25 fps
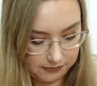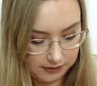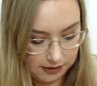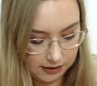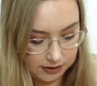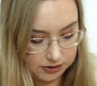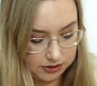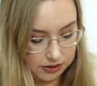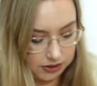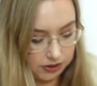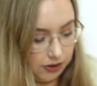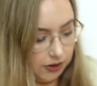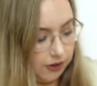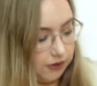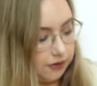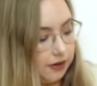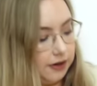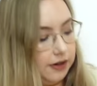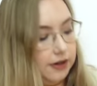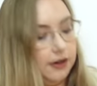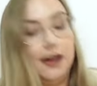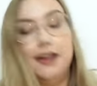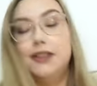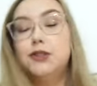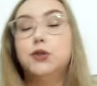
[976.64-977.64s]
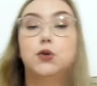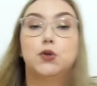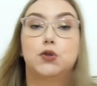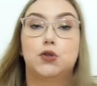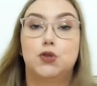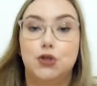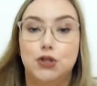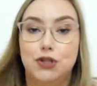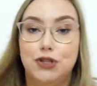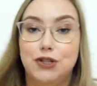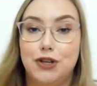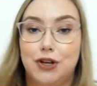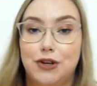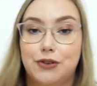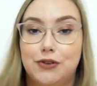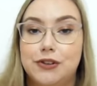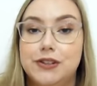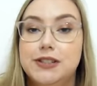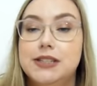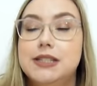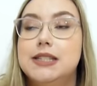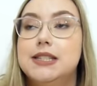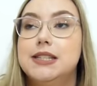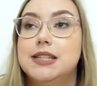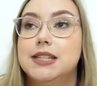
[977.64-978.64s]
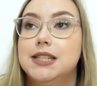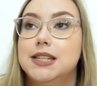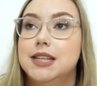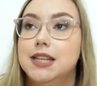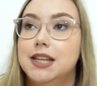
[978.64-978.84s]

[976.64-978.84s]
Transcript: Deodorant. I took 2 deodorants.